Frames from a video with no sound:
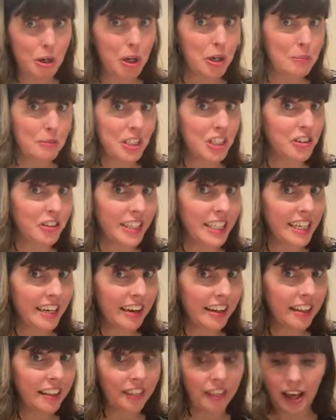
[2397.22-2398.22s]
murder mystery
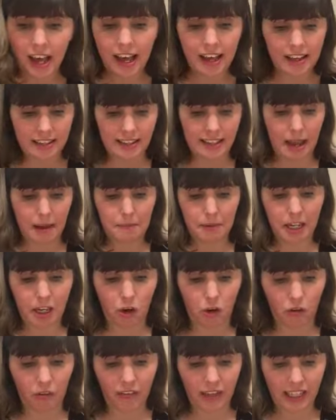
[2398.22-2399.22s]
dinner that is
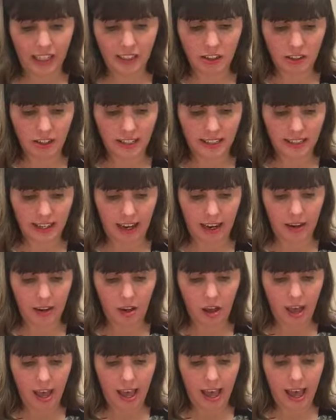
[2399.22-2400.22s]
happening on Valentine's
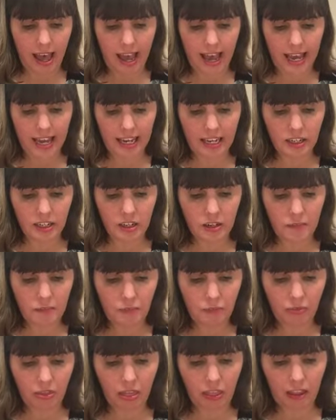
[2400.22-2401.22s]
Day. And
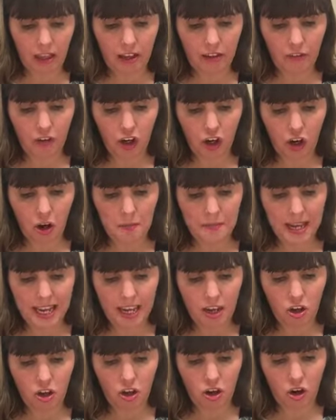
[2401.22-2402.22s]
if you know
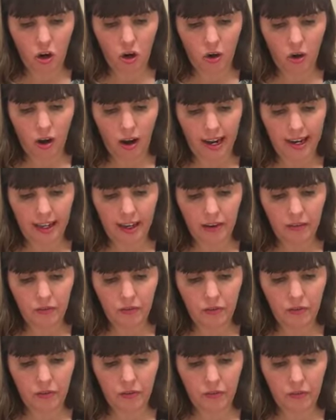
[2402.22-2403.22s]
me, you know I
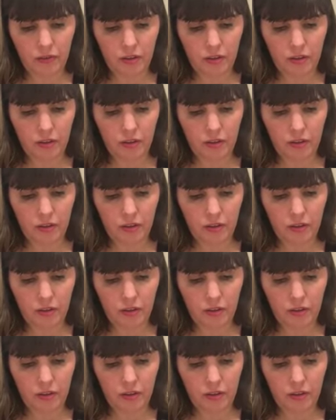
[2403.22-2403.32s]
love